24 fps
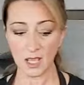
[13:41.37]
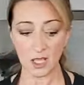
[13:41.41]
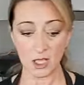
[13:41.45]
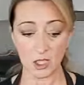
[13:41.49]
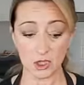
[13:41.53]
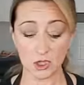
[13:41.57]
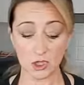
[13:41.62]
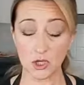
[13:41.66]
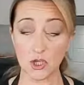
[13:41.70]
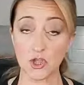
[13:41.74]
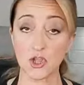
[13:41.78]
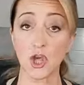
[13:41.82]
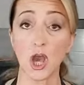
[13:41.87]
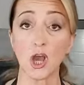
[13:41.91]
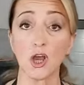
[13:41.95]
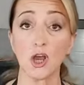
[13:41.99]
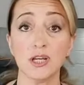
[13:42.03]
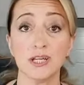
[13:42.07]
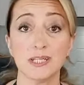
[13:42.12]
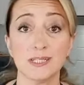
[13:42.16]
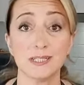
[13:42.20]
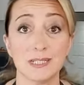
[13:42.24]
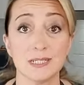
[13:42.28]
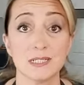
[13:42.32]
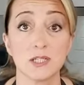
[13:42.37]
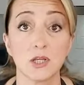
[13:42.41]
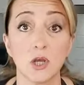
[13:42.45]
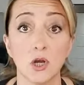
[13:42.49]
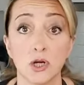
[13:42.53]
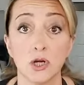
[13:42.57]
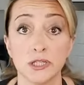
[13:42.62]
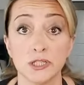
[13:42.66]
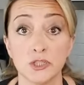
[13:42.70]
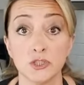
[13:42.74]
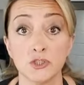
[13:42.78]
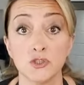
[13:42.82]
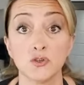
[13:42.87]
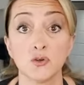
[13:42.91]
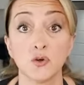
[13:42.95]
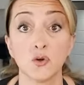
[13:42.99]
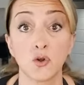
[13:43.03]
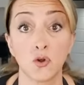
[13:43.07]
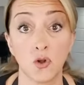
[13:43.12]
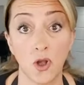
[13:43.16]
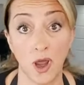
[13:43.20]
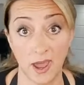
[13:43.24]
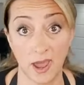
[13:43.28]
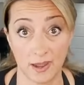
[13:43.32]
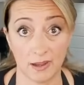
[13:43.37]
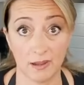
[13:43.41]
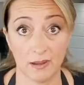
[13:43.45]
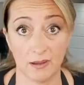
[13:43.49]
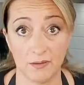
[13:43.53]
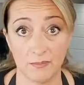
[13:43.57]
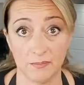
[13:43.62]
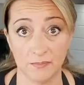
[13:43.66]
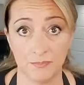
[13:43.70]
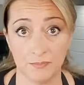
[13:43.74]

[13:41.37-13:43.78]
the chocolate is going to crack.